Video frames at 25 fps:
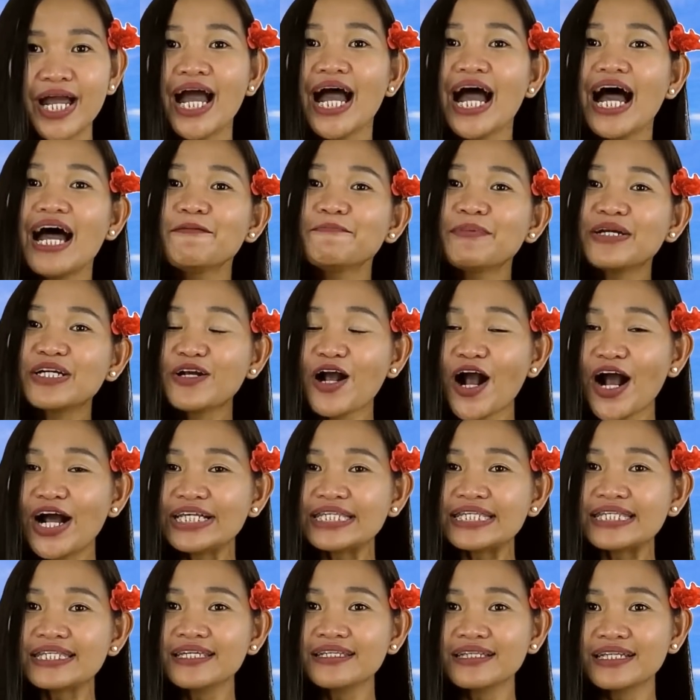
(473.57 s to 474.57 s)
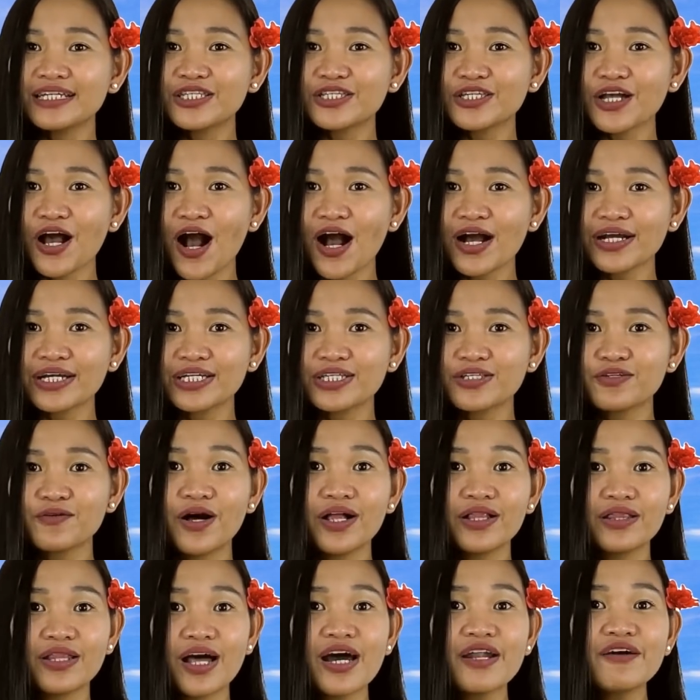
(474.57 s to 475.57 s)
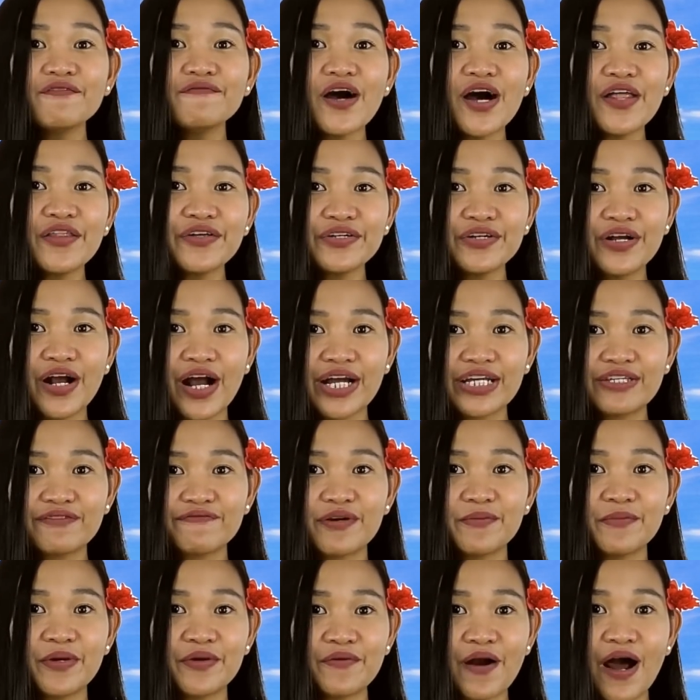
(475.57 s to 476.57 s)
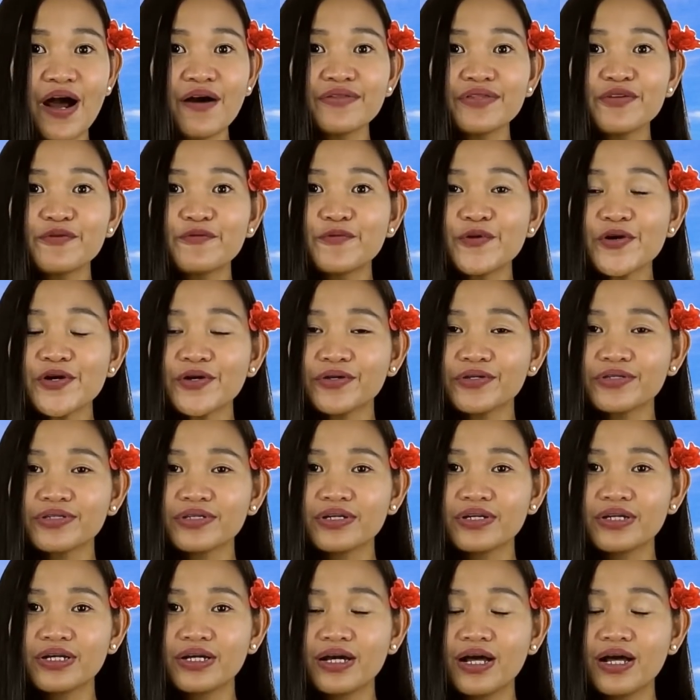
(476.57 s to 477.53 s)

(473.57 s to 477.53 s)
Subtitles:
And by constantly talking to a lot of other guys from around the world,